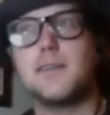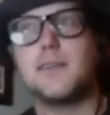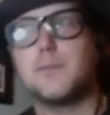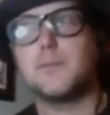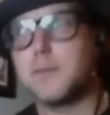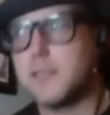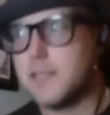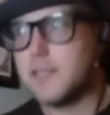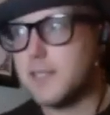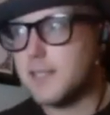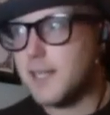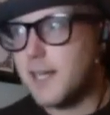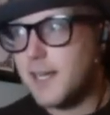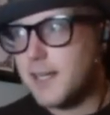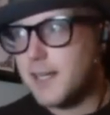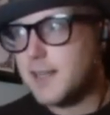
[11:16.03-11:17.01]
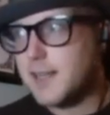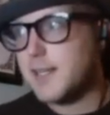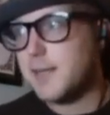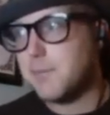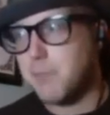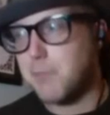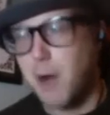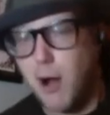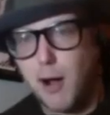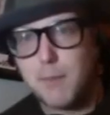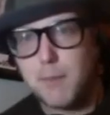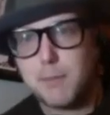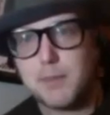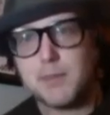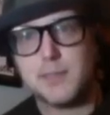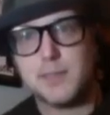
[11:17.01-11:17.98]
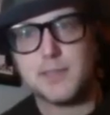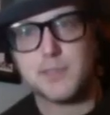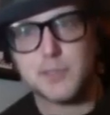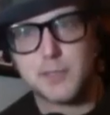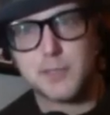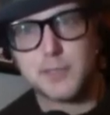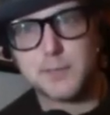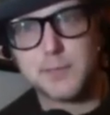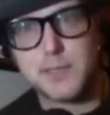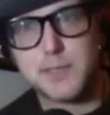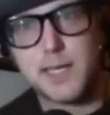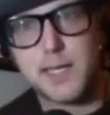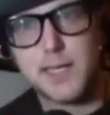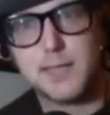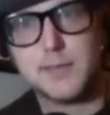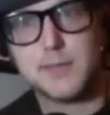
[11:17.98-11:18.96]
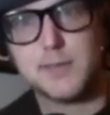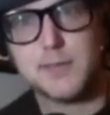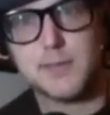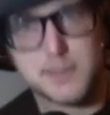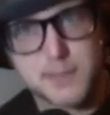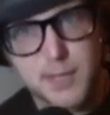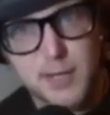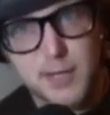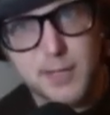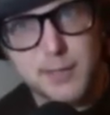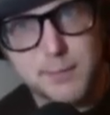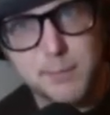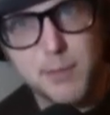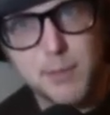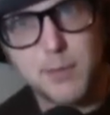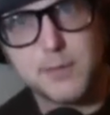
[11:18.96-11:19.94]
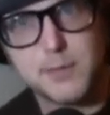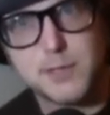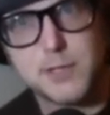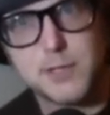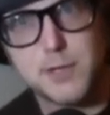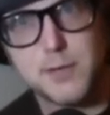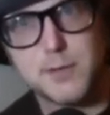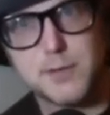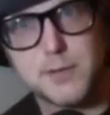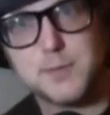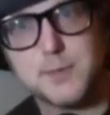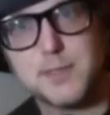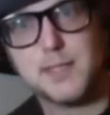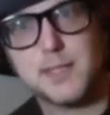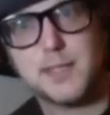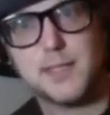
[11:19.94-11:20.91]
really like the pomp and circumstance of the dog and pony show, as we say